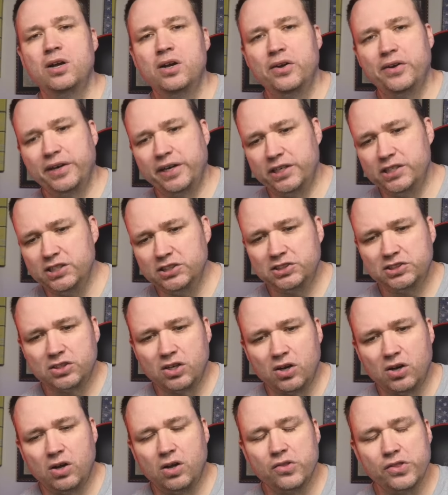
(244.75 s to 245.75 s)
He just
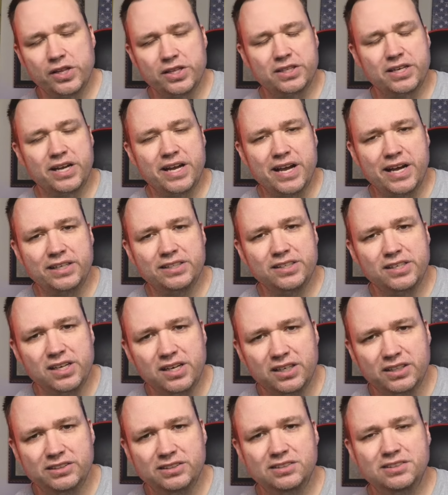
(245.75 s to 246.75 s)
saw that they had
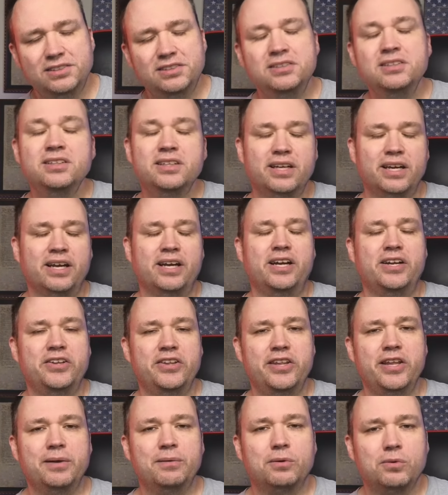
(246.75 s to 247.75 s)
guns
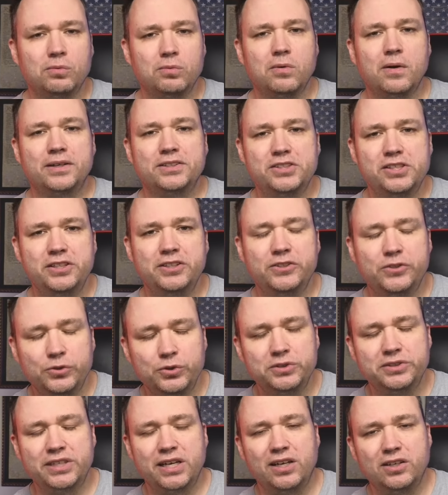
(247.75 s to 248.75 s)
and they were rushing into
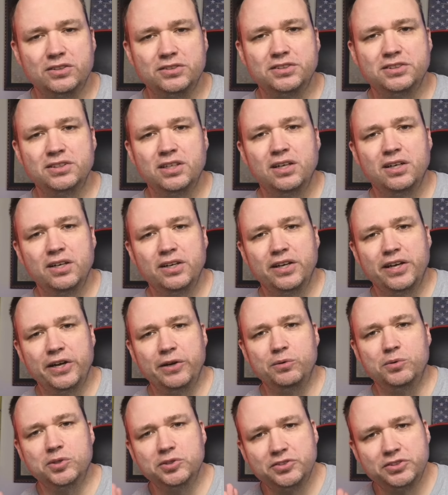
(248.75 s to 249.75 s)
his house. It
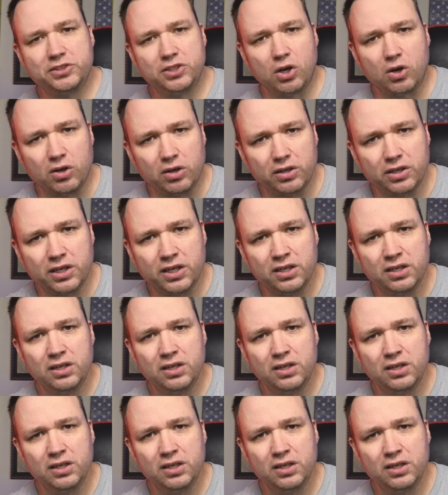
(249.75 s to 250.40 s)
was dark.